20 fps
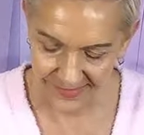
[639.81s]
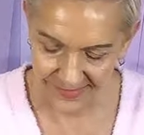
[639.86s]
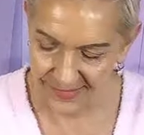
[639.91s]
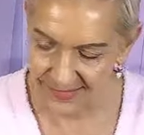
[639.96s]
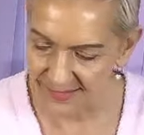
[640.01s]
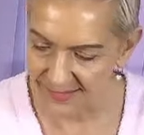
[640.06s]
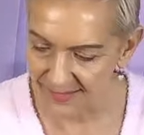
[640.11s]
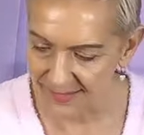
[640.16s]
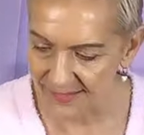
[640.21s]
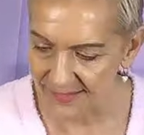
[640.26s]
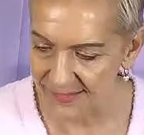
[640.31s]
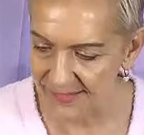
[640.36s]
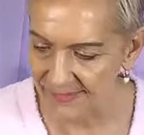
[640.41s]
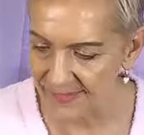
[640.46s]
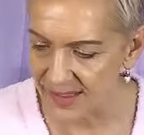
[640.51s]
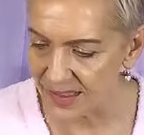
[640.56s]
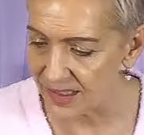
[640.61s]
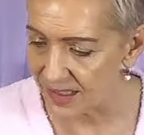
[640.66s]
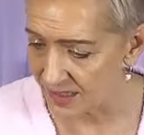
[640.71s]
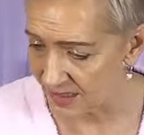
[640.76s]
And
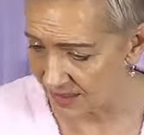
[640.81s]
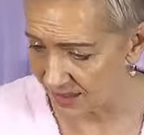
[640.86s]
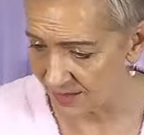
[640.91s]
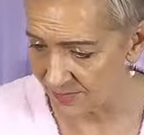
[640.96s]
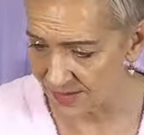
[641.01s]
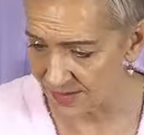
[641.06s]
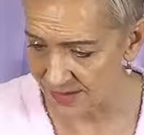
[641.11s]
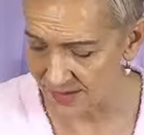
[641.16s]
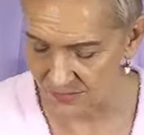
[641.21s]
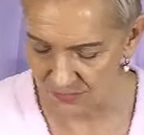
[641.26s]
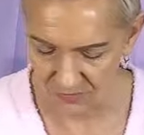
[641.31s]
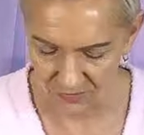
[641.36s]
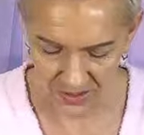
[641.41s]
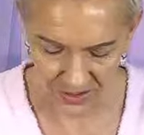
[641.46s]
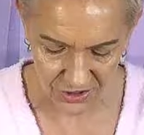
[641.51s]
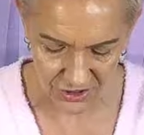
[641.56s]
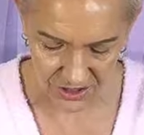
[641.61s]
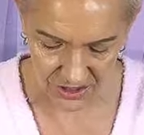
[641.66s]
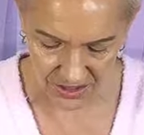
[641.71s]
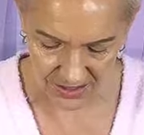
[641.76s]
then in comes
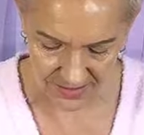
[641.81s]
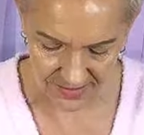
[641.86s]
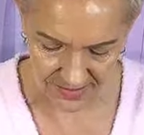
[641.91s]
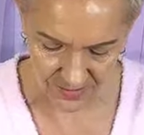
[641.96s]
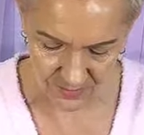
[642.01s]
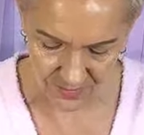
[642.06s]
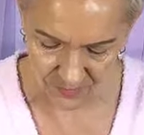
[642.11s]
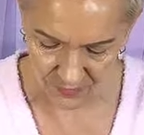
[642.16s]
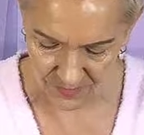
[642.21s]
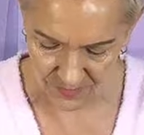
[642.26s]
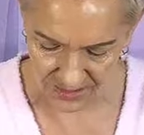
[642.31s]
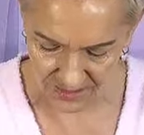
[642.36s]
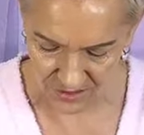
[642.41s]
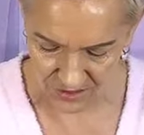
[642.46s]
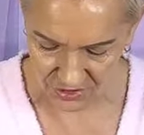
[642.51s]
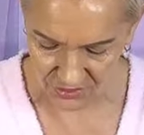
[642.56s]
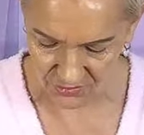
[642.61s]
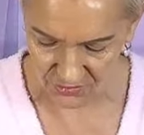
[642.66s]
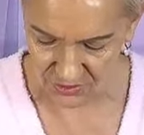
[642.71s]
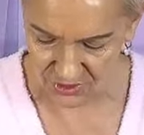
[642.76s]
rushing in some
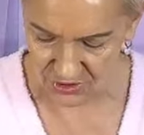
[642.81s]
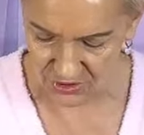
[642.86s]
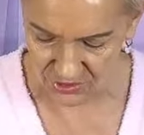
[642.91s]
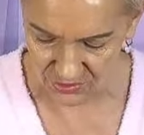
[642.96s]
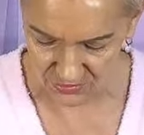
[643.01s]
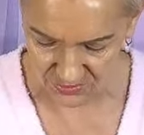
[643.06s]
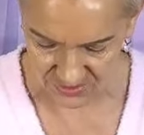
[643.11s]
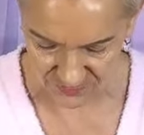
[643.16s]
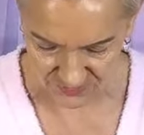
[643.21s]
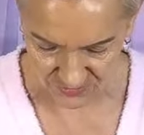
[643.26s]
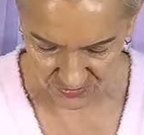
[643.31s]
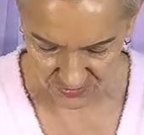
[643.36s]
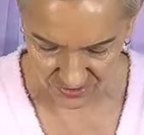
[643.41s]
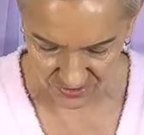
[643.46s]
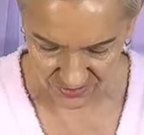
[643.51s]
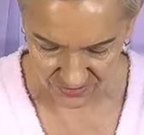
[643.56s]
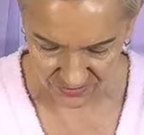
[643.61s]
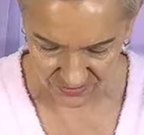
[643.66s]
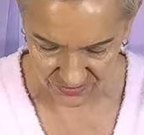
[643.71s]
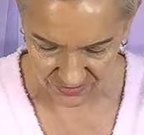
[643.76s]
information or news for
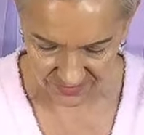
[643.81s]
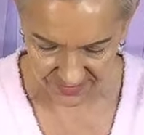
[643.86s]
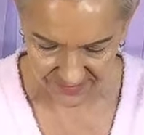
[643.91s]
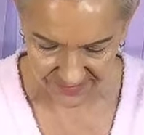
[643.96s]
you.